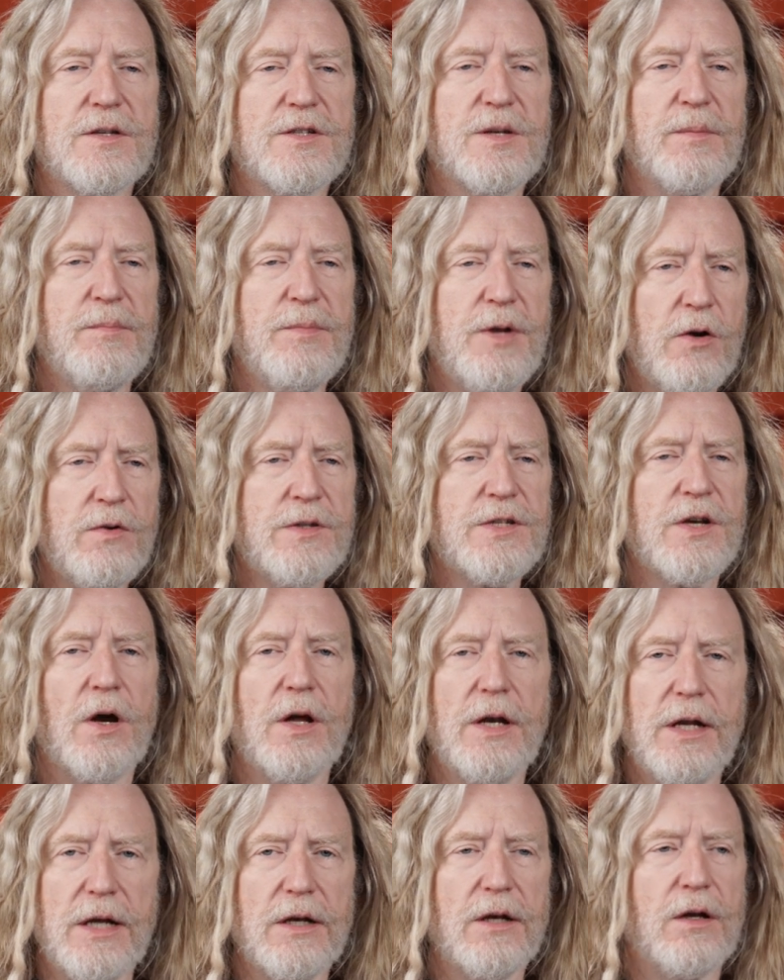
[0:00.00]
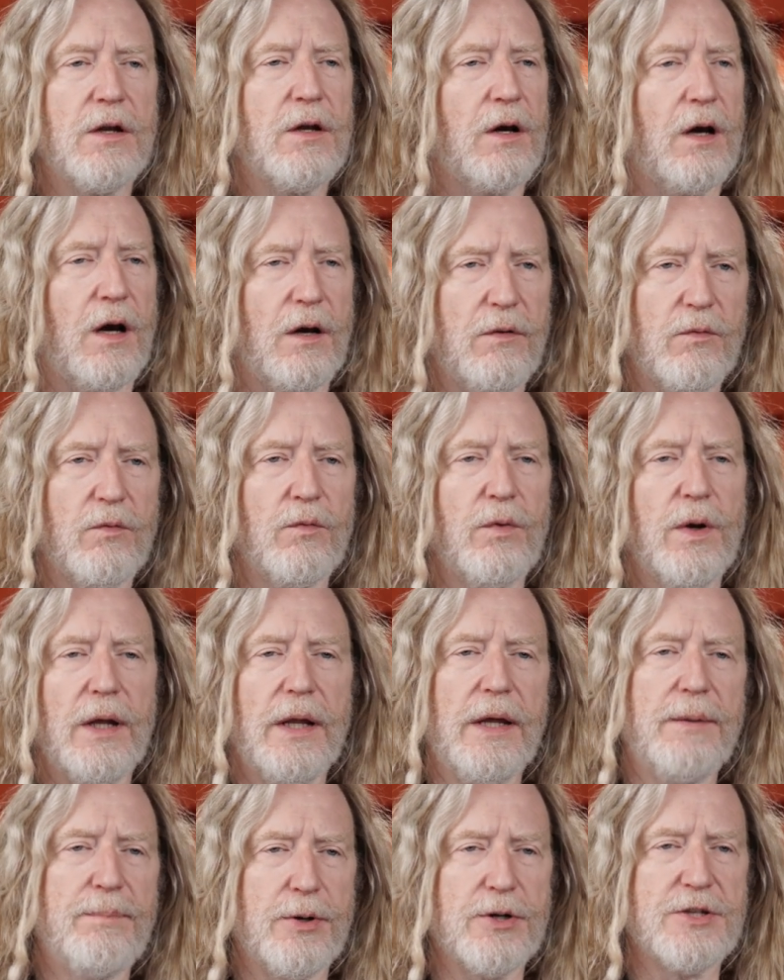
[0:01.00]
some notes on it
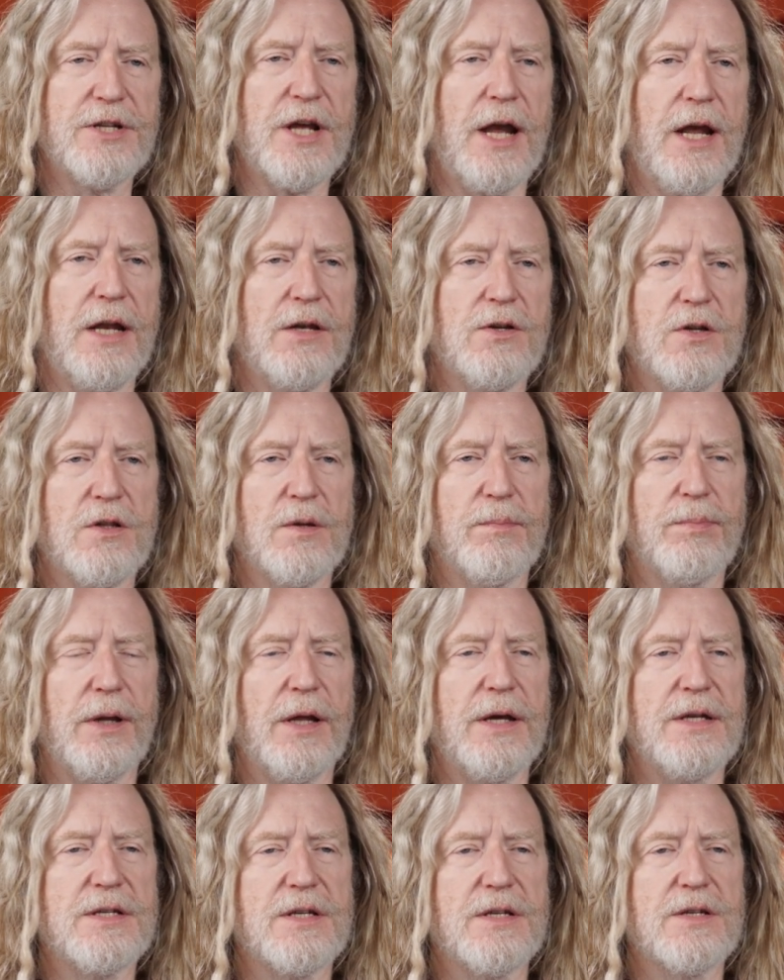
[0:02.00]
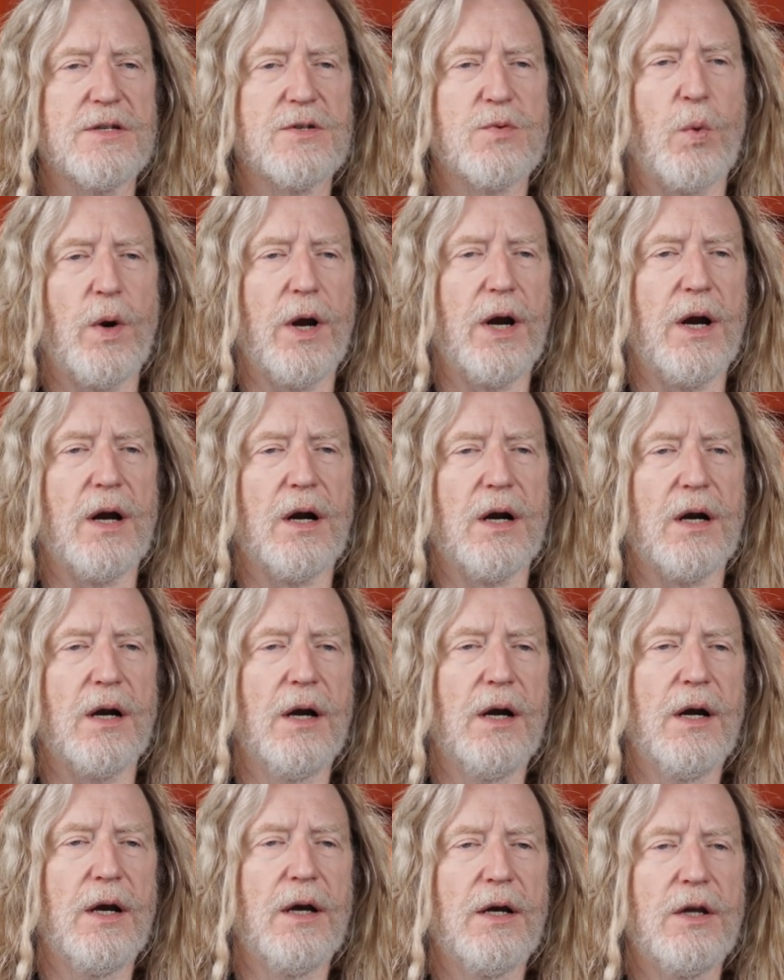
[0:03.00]
really pertain to the places
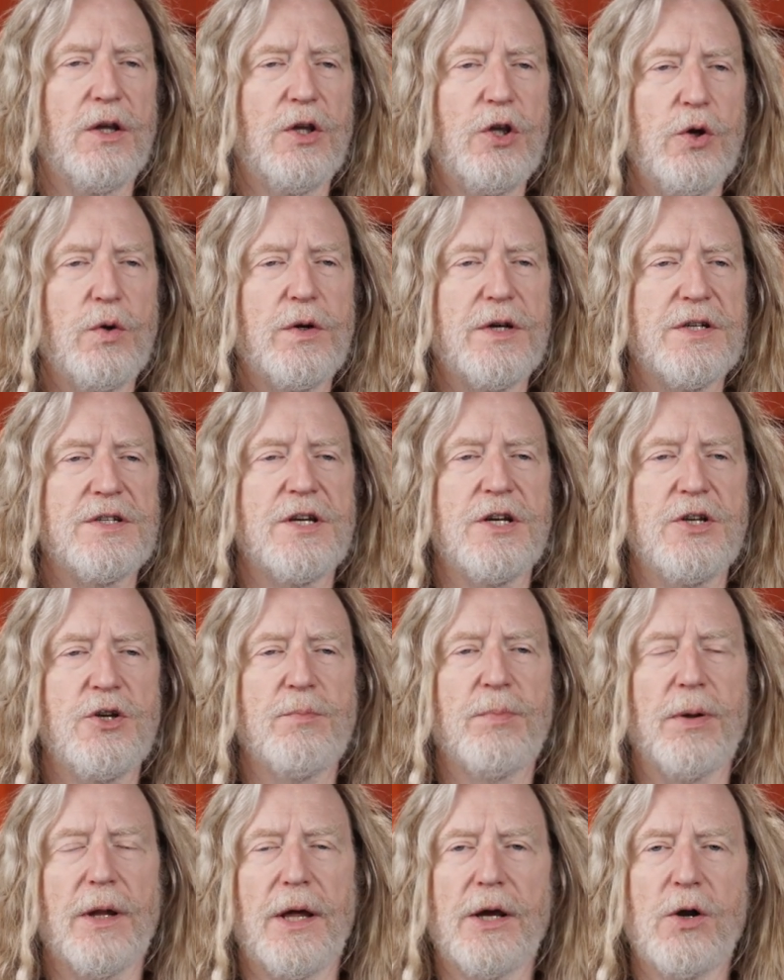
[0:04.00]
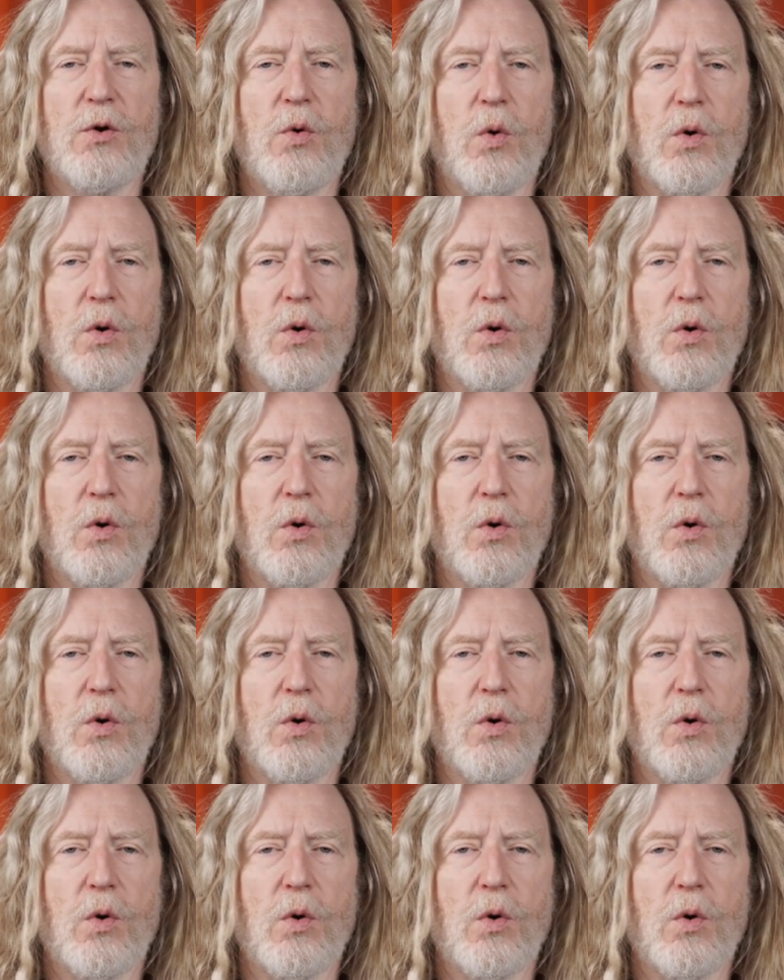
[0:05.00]
where you continue playing